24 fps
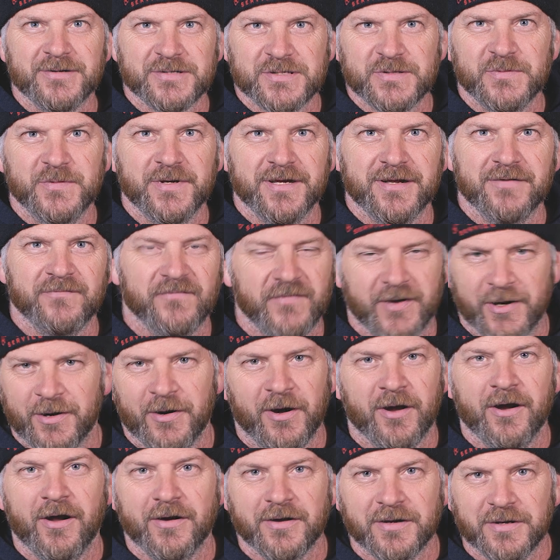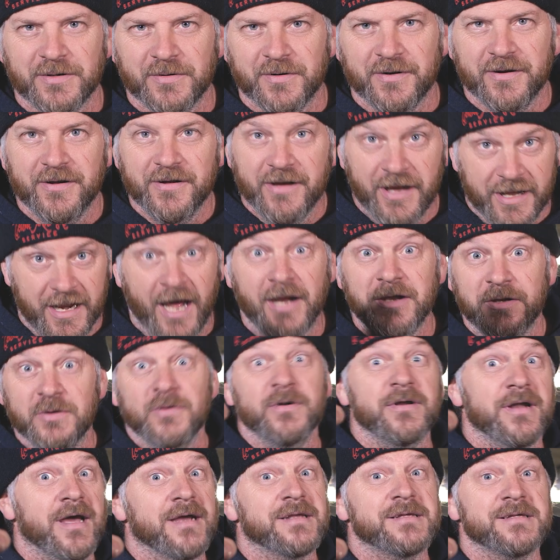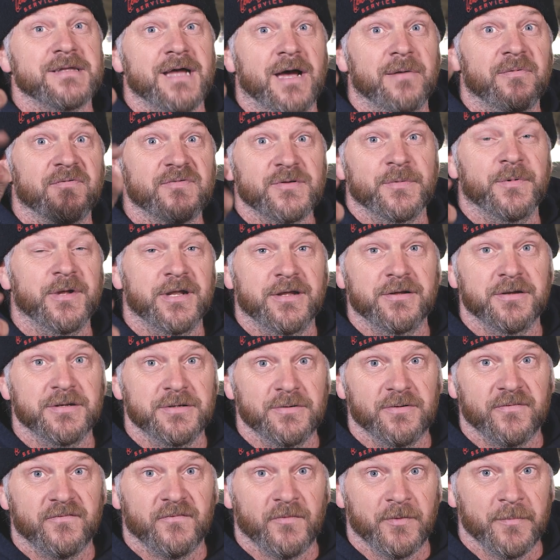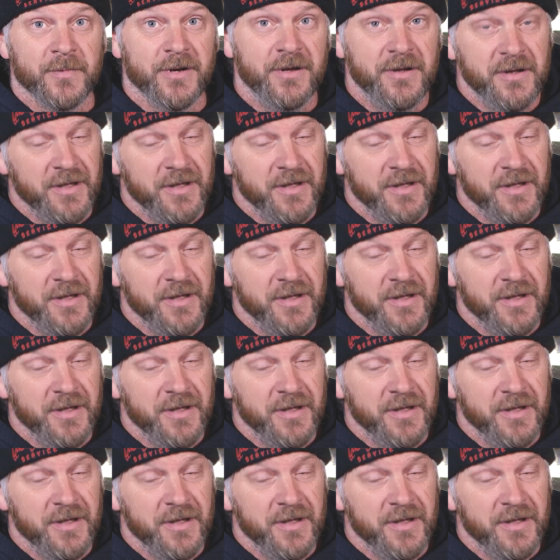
here so we can figure out how to do it. And I'd do it next time if somebody could do it for me.